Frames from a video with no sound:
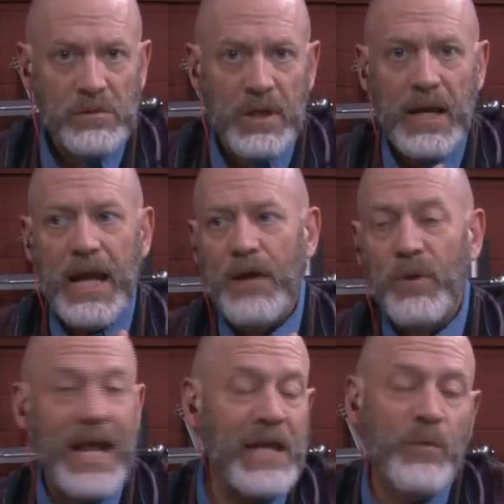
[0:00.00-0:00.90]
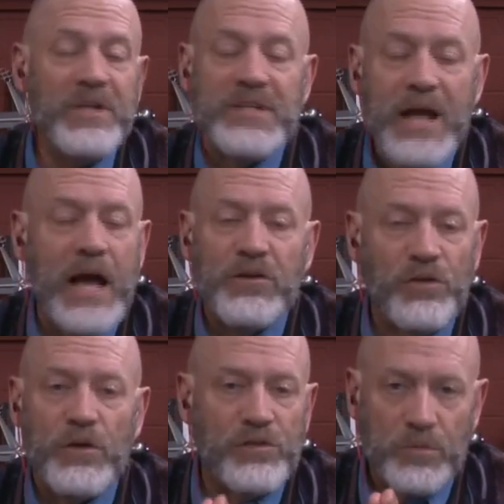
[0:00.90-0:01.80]
and what anyone denying sola
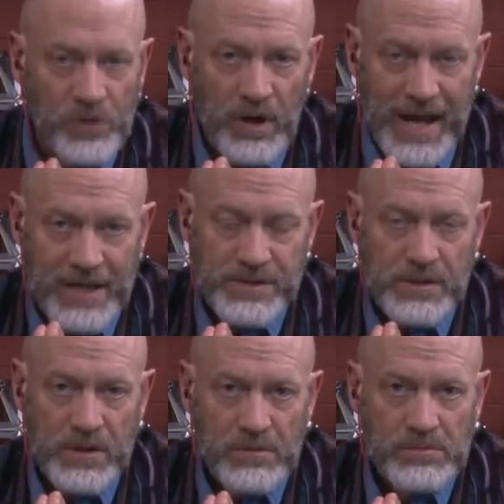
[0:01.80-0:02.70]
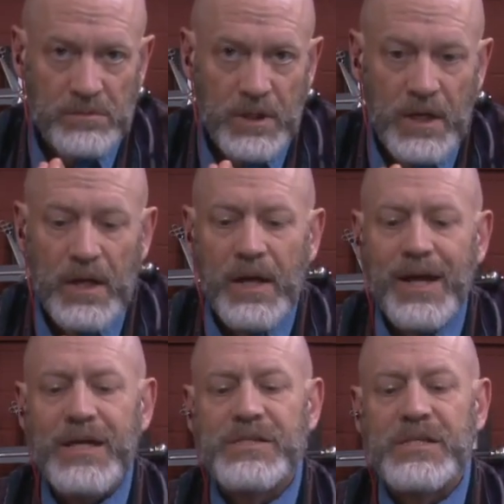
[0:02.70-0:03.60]
scriptura has to do,
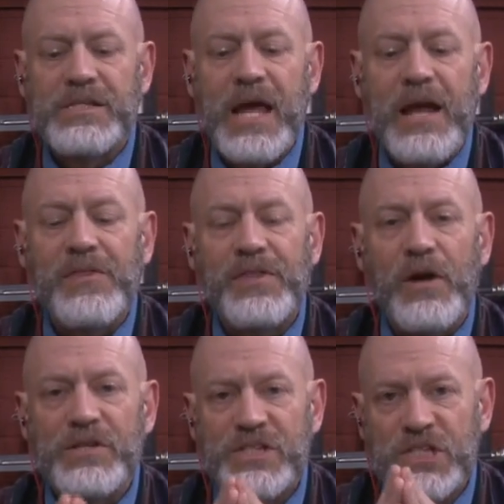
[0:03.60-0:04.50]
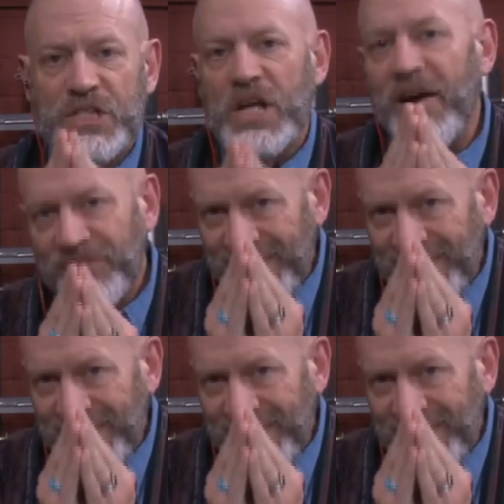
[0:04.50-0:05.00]
is to say there's stuff in